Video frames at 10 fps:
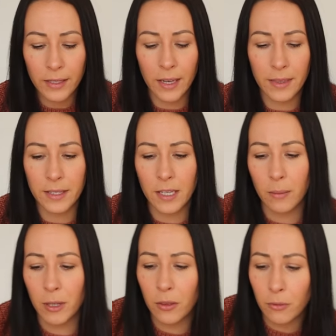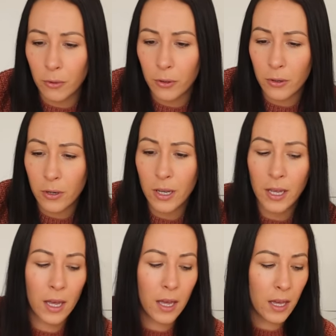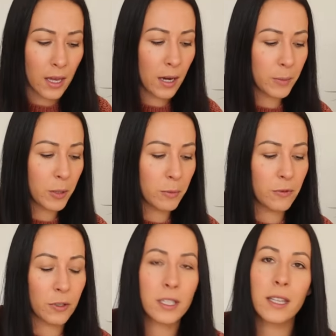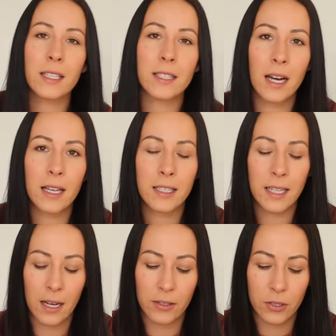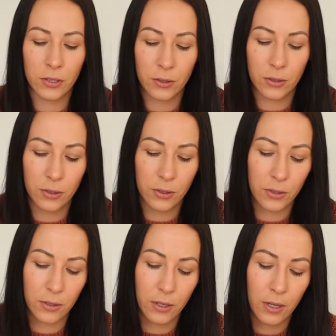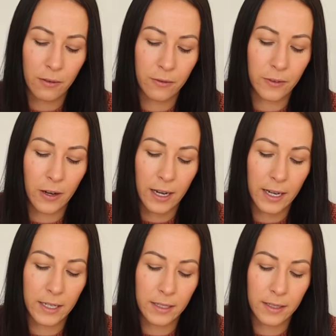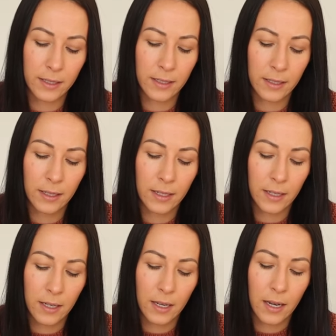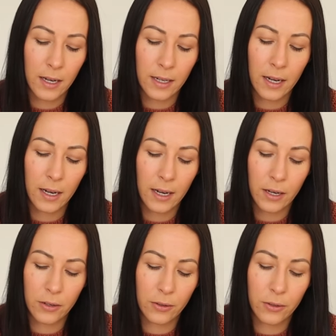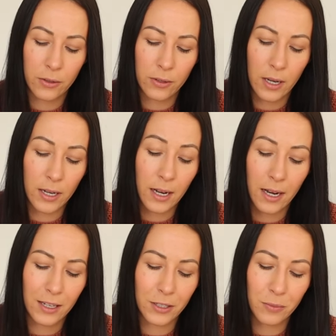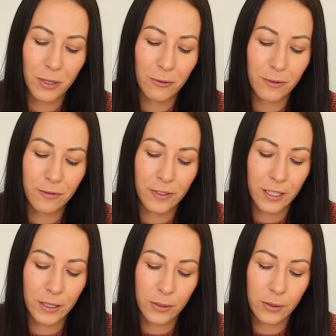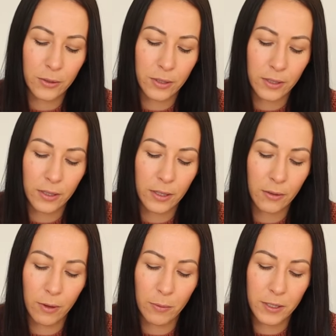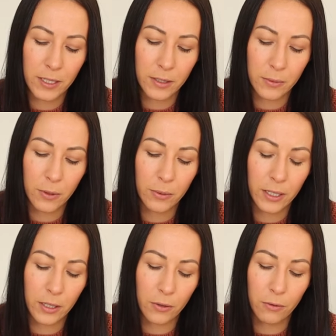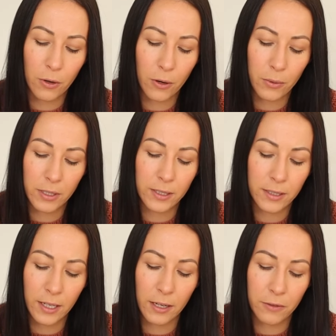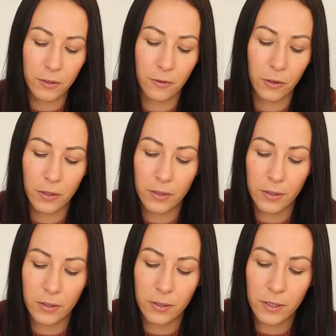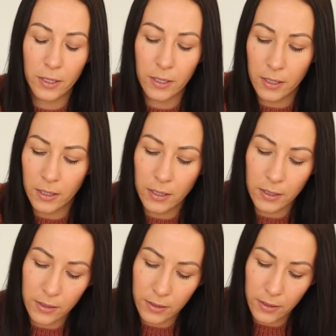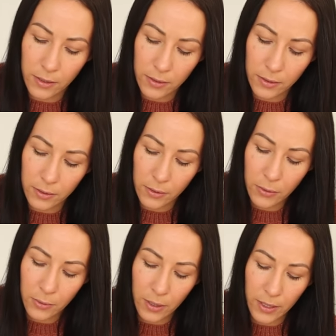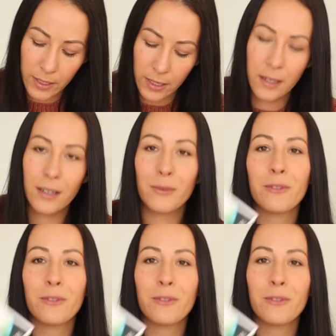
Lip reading: yeah, that's coming through. I'm going to move on to these cards now to find a card or a card to be revealed that represents what we can grow, what it's safe to focus on. So, oh, okay.